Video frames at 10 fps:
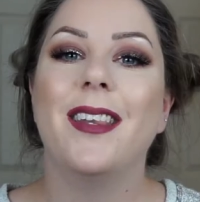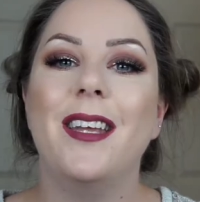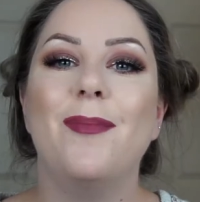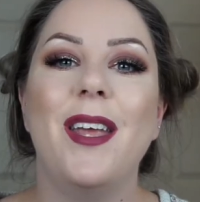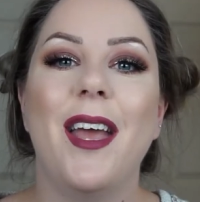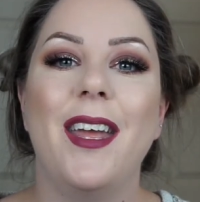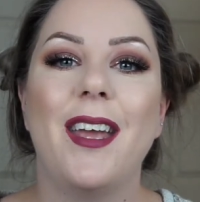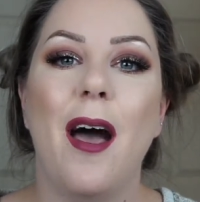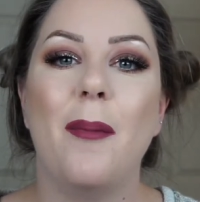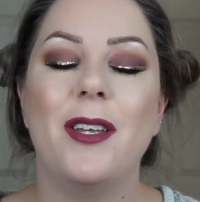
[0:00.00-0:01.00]
Leave me a
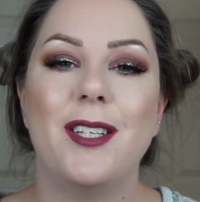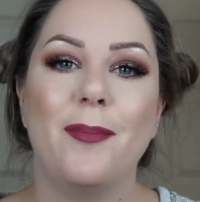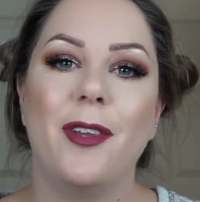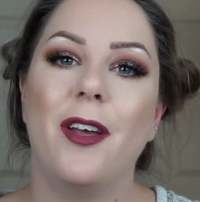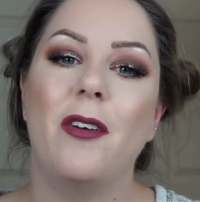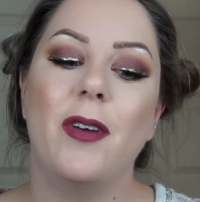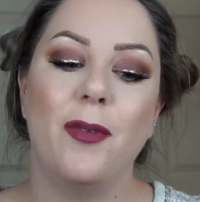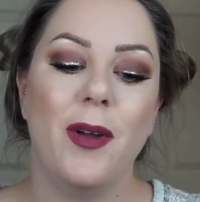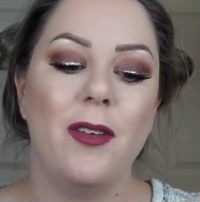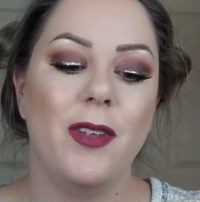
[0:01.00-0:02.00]
comment down below with
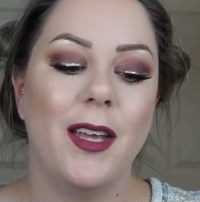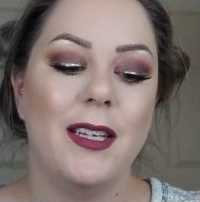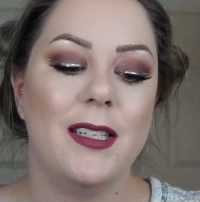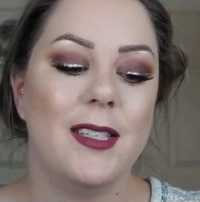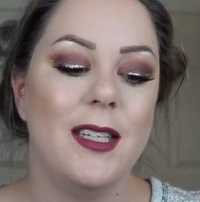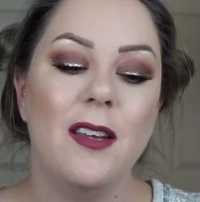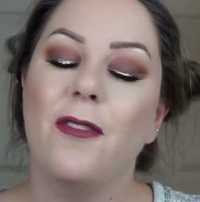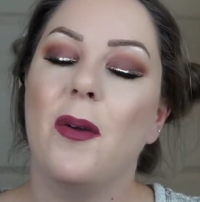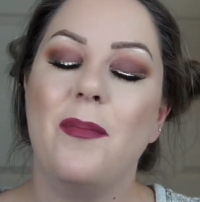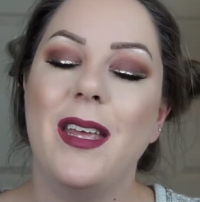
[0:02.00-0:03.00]
what you would like to see
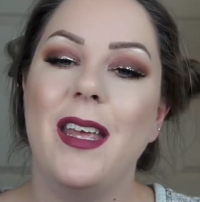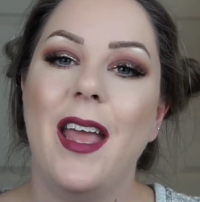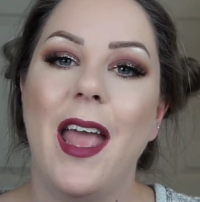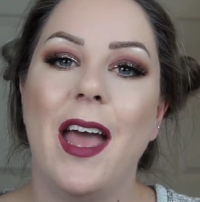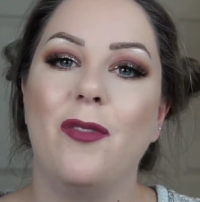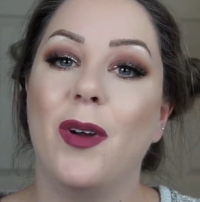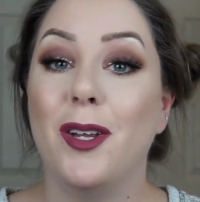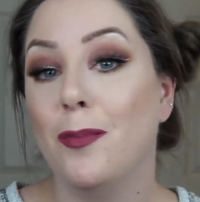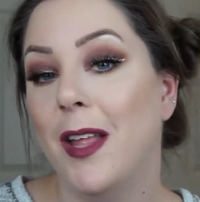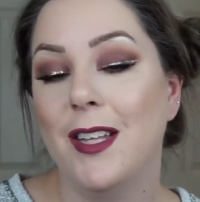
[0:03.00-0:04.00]
from me and what
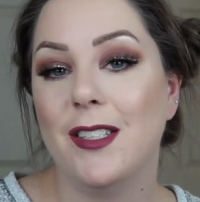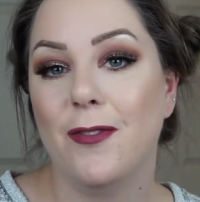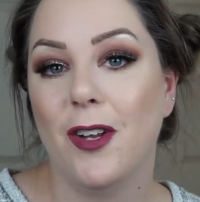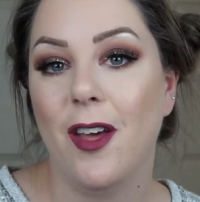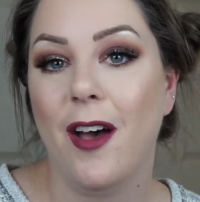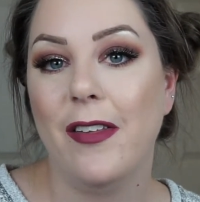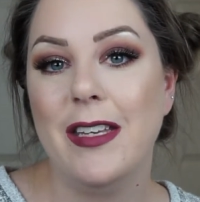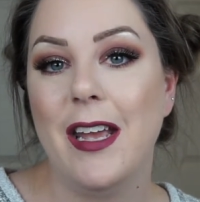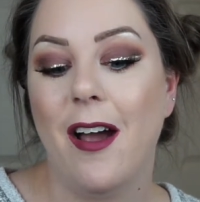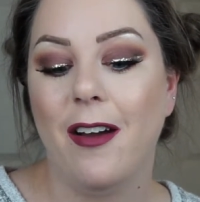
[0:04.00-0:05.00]
your plans for the
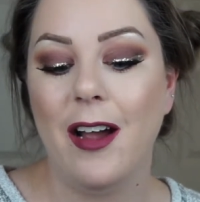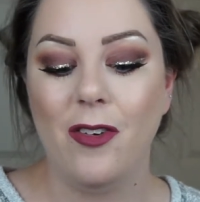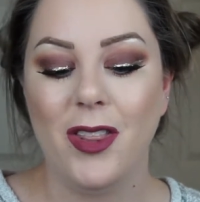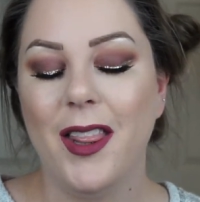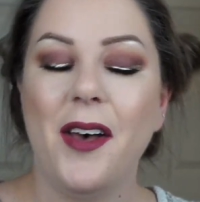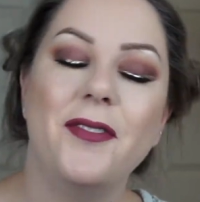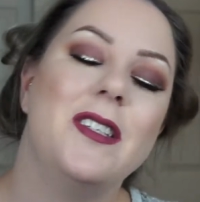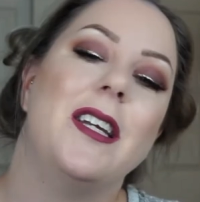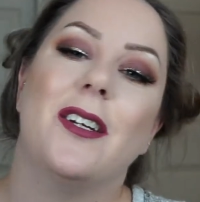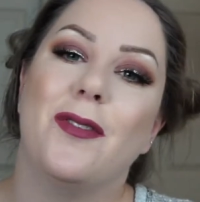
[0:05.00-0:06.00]
holiday are. I would love to
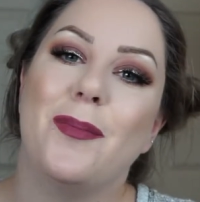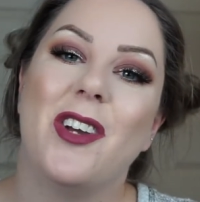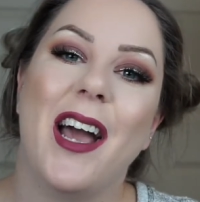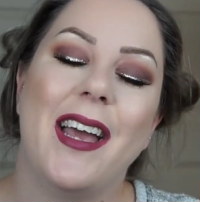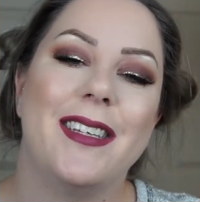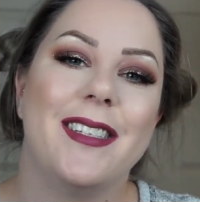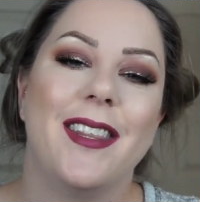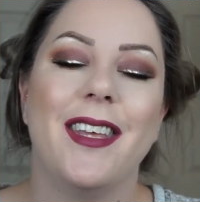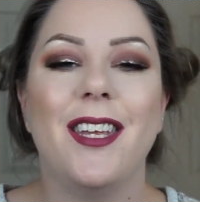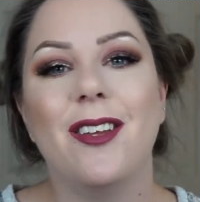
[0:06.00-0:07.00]
hear from you guys.
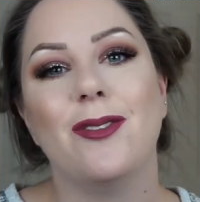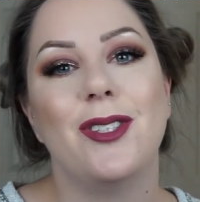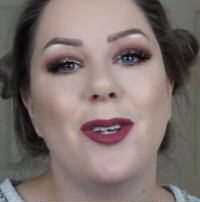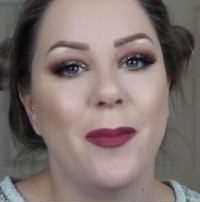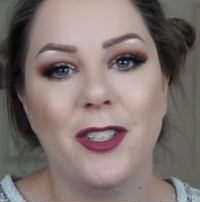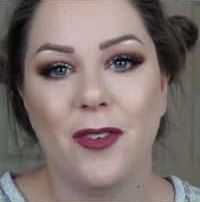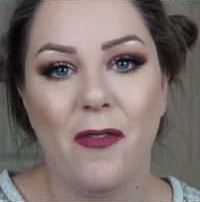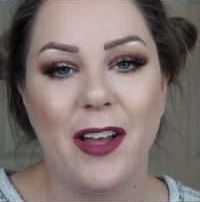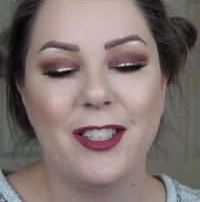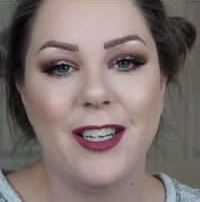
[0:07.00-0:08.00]
Thank you so much for
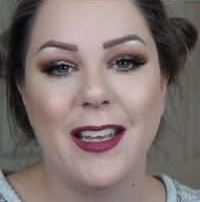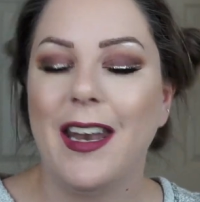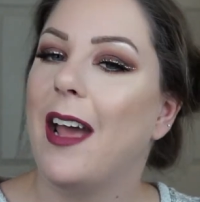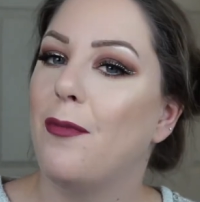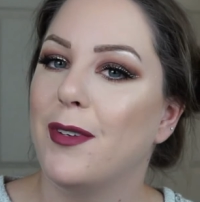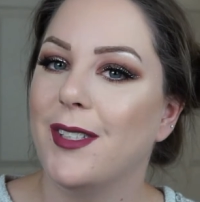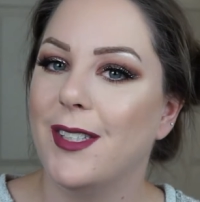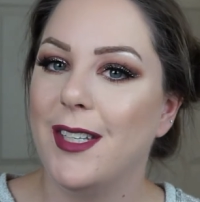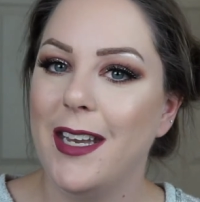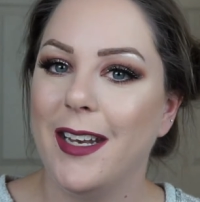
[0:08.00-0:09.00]
watching and I will
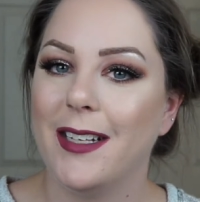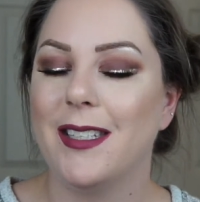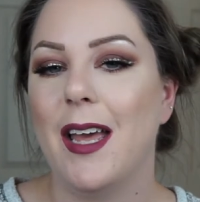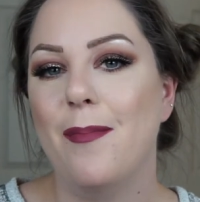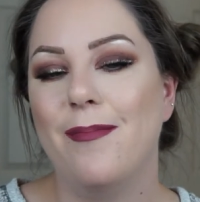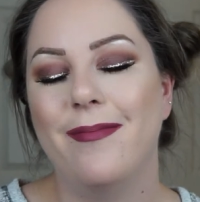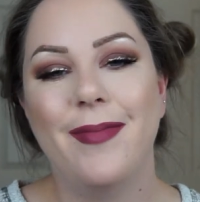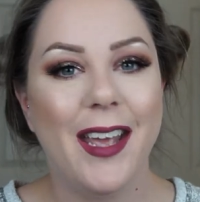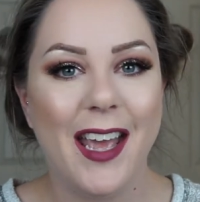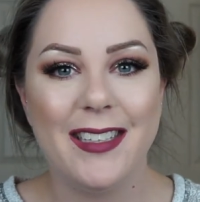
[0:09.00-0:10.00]
see you next time.
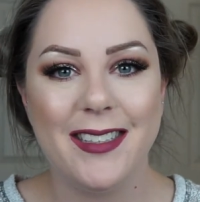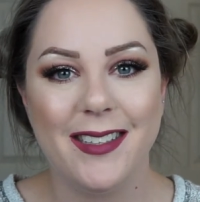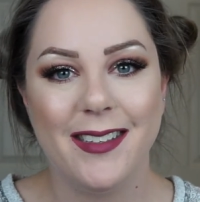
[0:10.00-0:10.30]
Bye guys.